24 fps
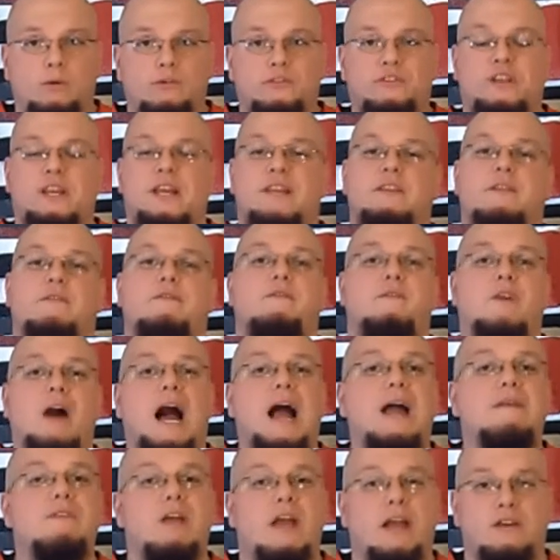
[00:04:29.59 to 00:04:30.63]
to get the
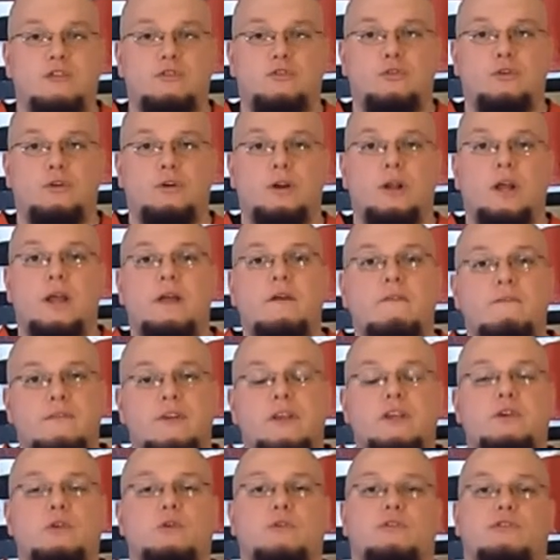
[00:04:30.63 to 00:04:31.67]
5 extra
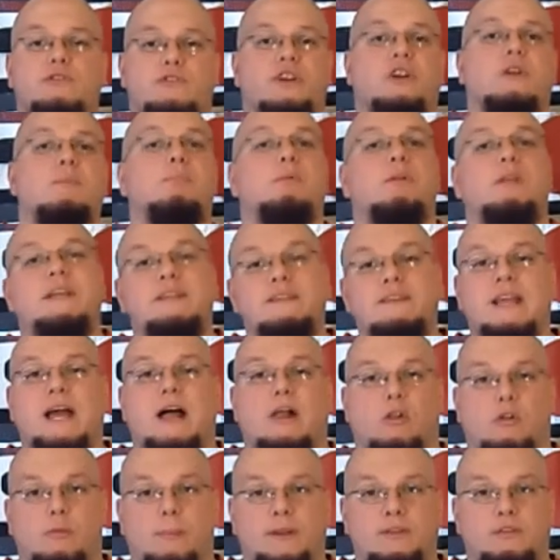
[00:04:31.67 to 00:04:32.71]
figures to complete the
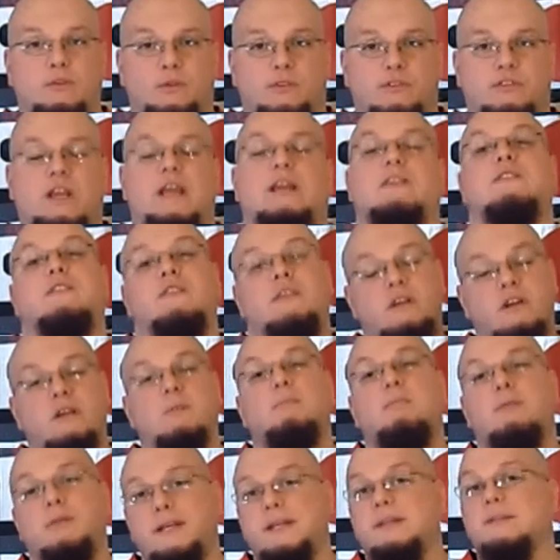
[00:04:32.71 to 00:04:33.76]
elemental set to
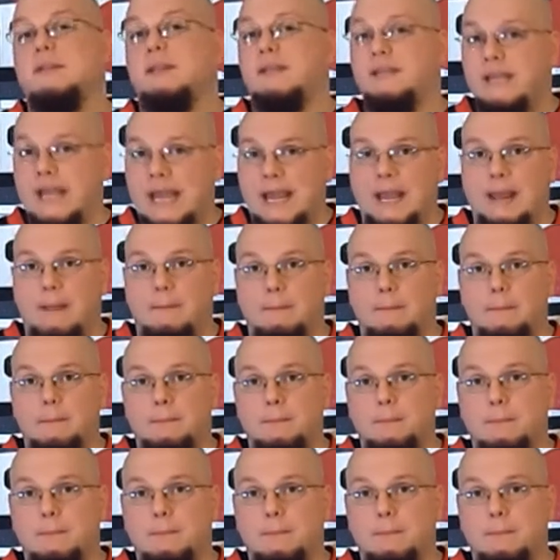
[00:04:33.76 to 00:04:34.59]
complete the game.